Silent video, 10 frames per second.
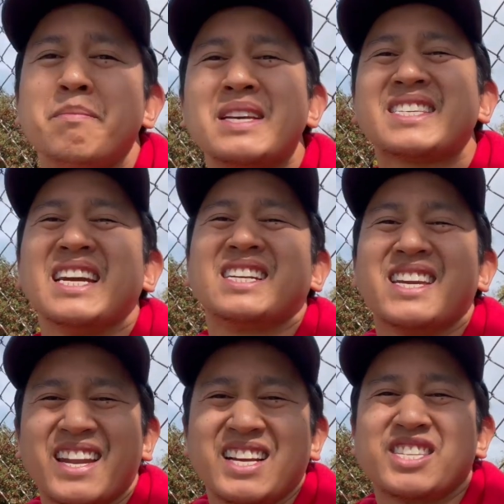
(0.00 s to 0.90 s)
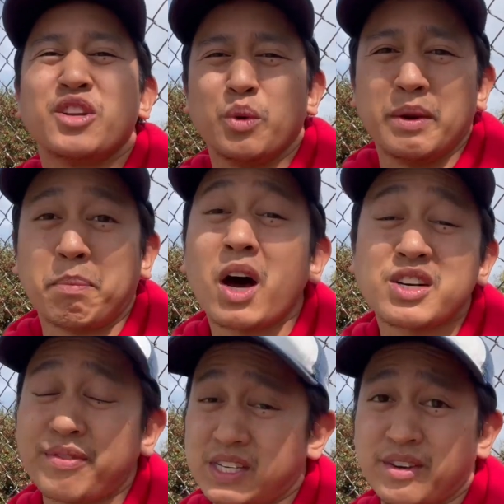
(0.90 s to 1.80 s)
missing tonight's Nuit Blanche
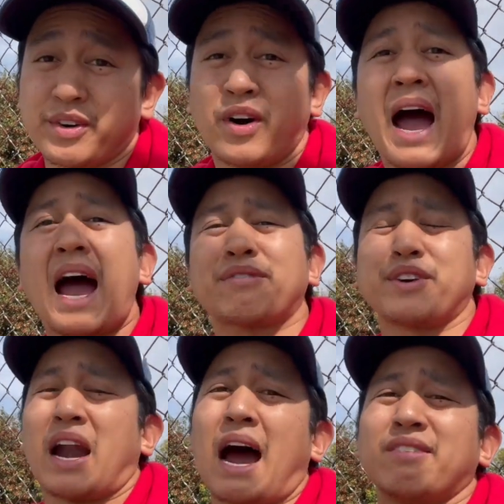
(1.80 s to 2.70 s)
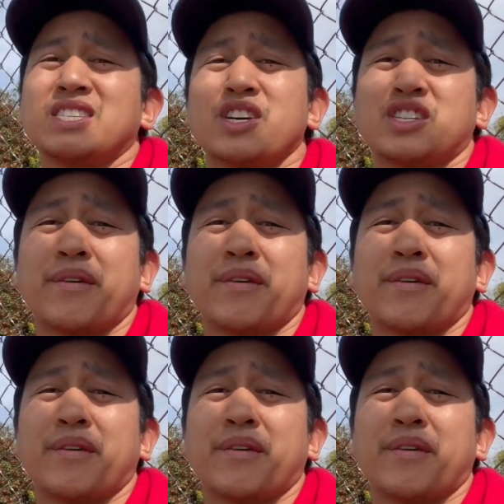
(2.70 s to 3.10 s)
Festival after having such